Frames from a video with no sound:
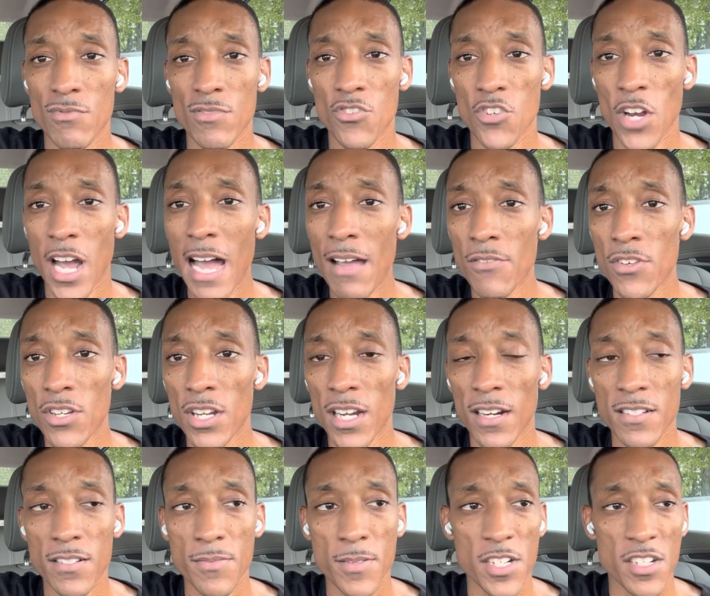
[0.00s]
drive you there,
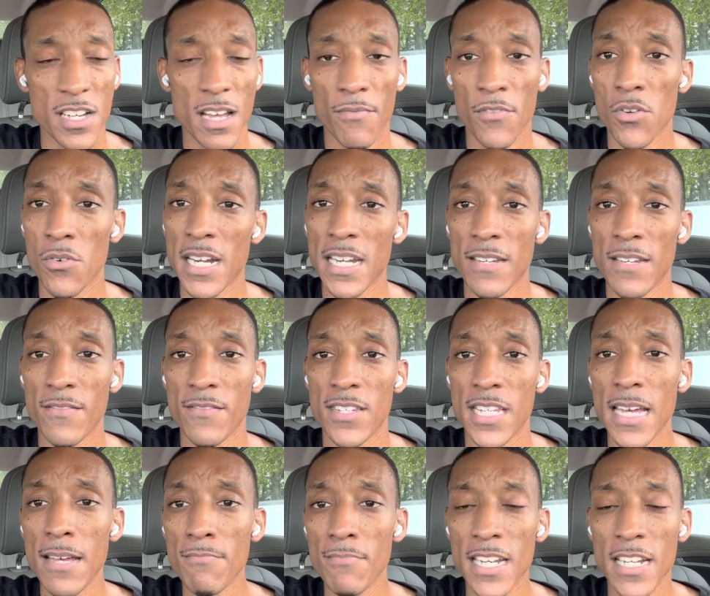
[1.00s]
especially after you wait
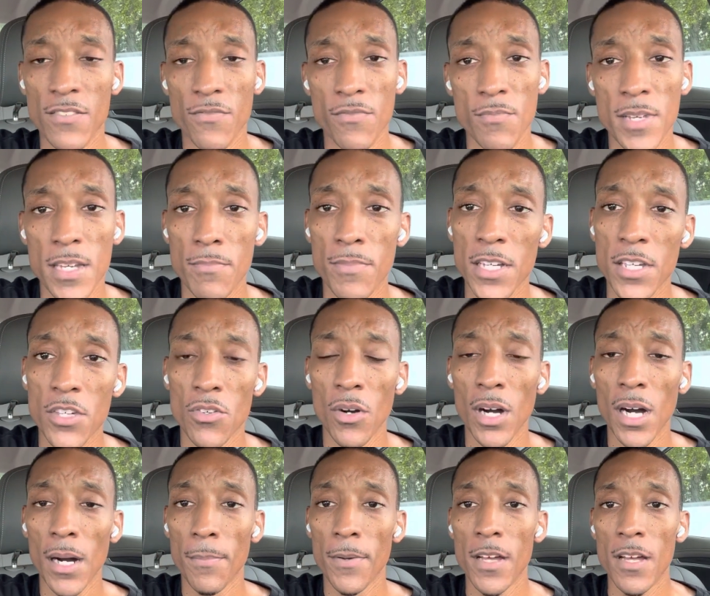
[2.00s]
10 minutes for me to pick you
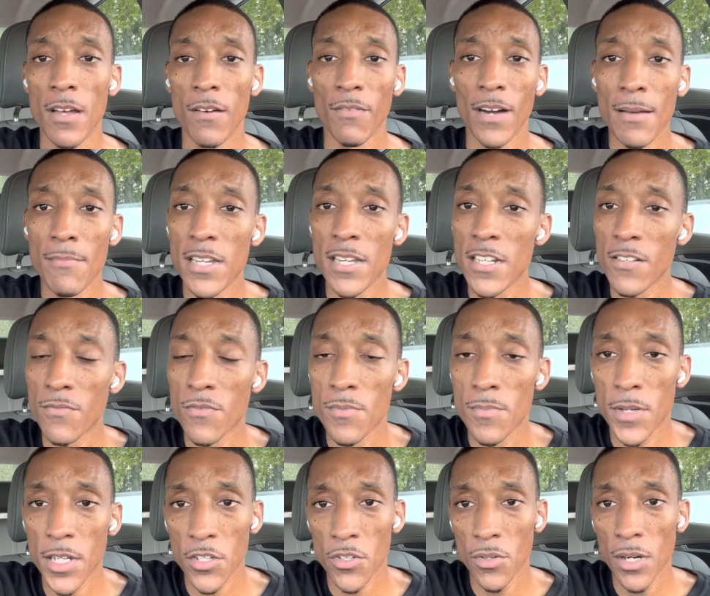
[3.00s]
up, five minutes for me
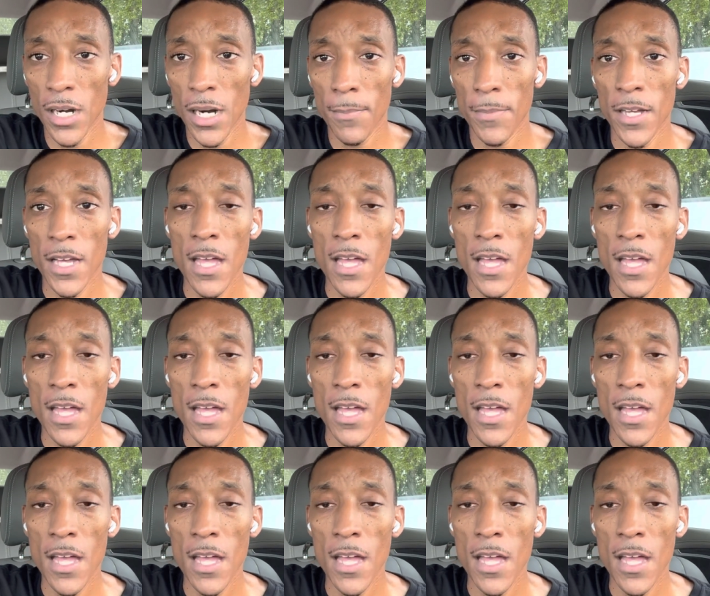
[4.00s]
to pick you up.